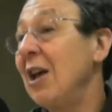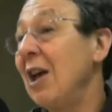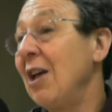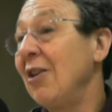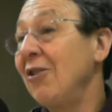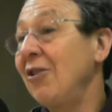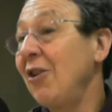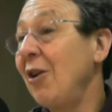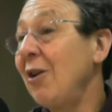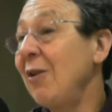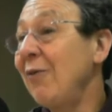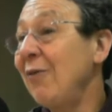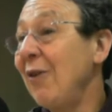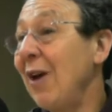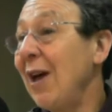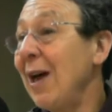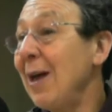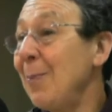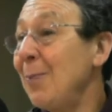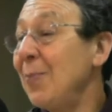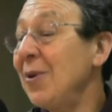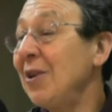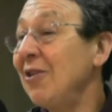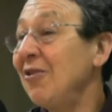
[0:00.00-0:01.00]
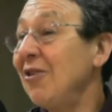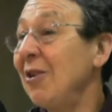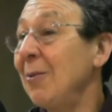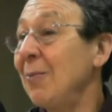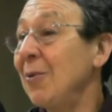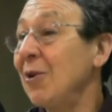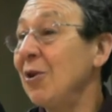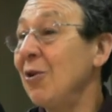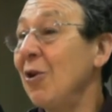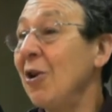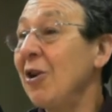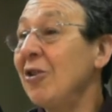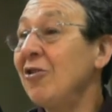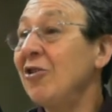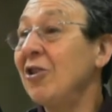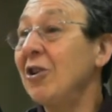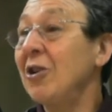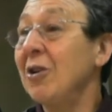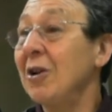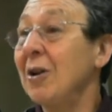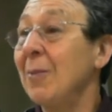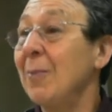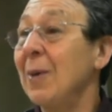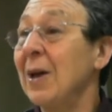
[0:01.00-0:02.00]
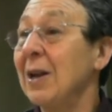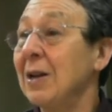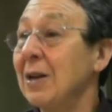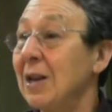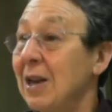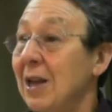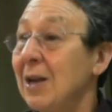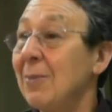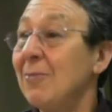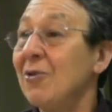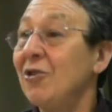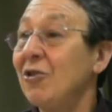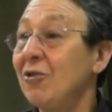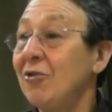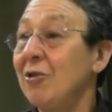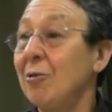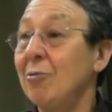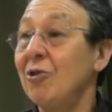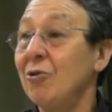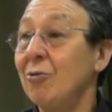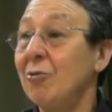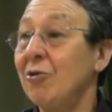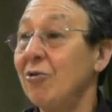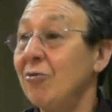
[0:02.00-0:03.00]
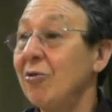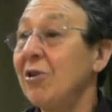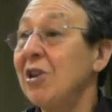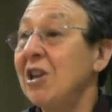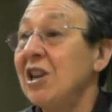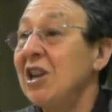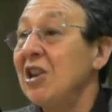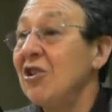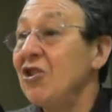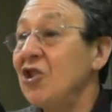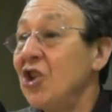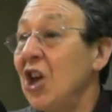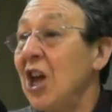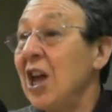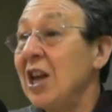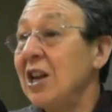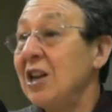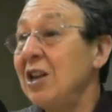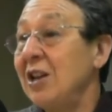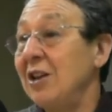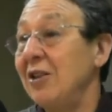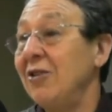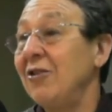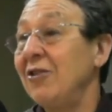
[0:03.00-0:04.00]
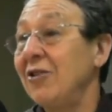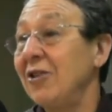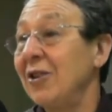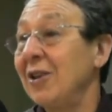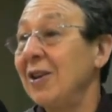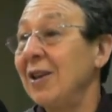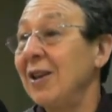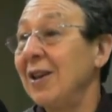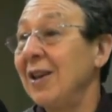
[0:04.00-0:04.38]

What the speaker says: So if I picked up an article about chemistry which was written in Chinese,